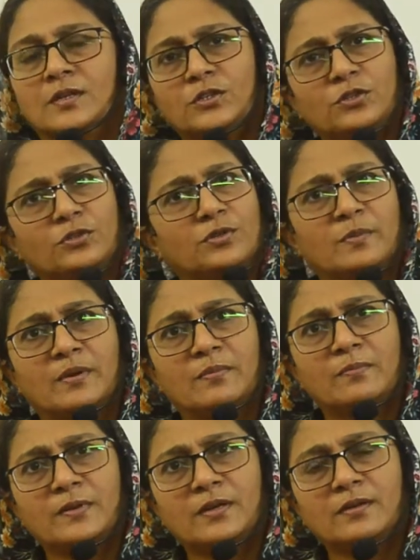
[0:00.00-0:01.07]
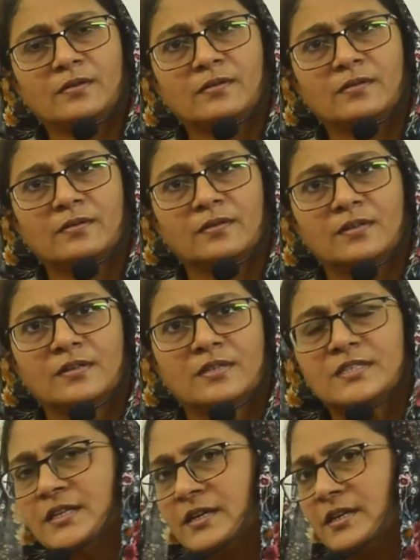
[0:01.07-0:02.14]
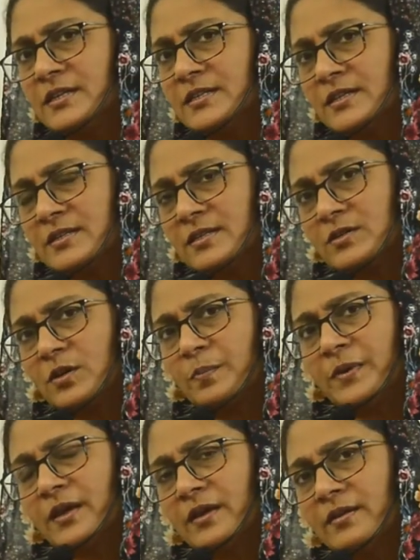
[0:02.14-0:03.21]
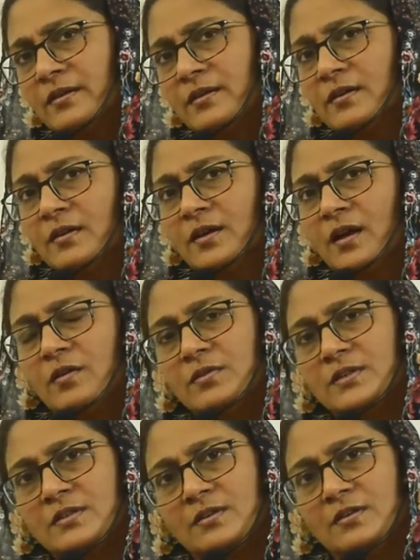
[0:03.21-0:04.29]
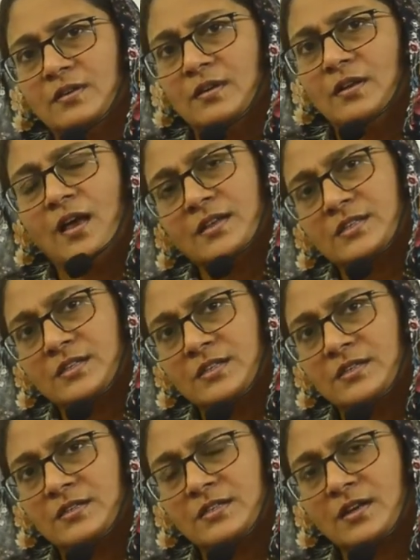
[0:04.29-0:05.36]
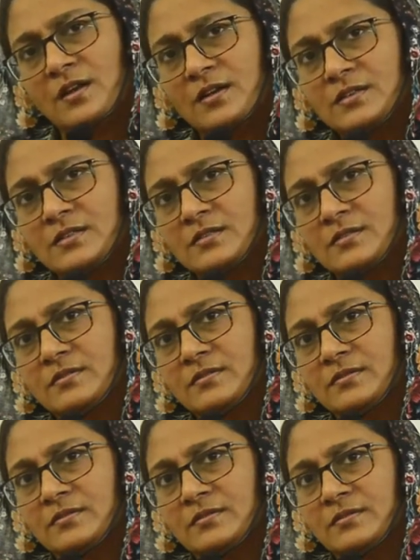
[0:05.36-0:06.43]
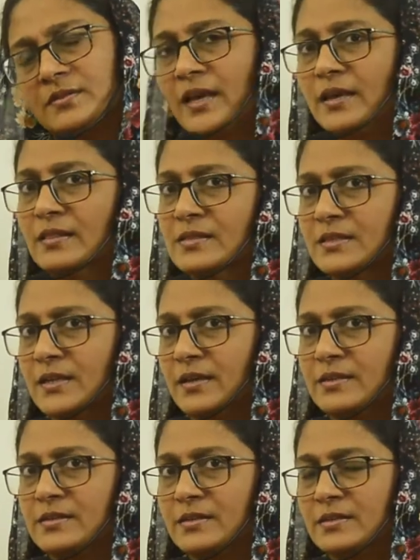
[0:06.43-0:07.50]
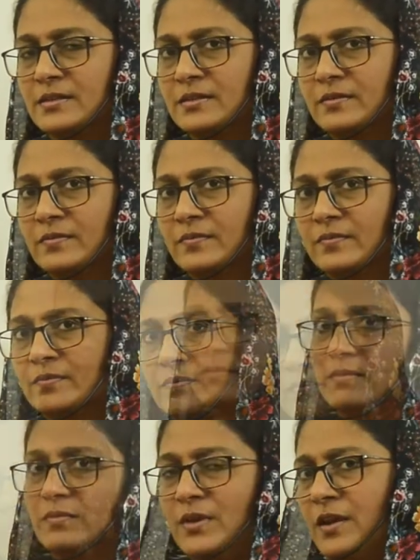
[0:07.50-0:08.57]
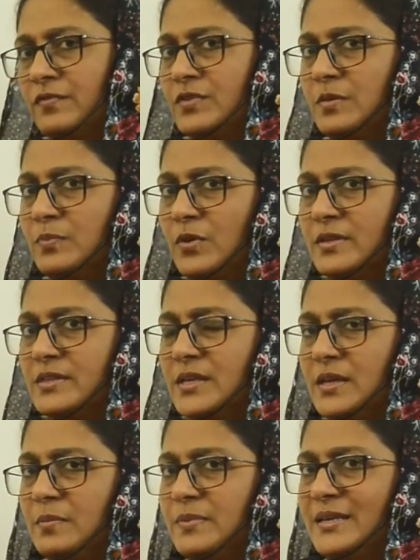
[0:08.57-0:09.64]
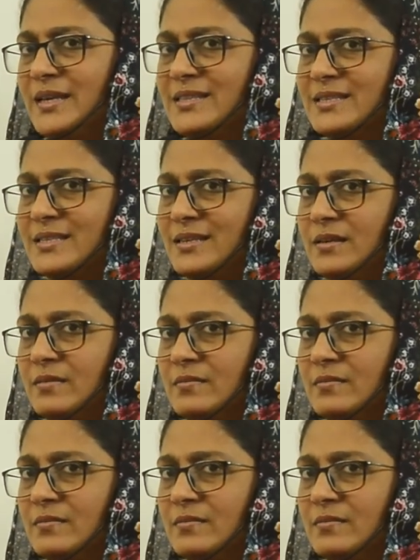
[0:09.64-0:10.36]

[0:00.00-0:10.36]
Do you remember studying such a topic in our last year's class, 9th standard? We have 3 points A, B and C.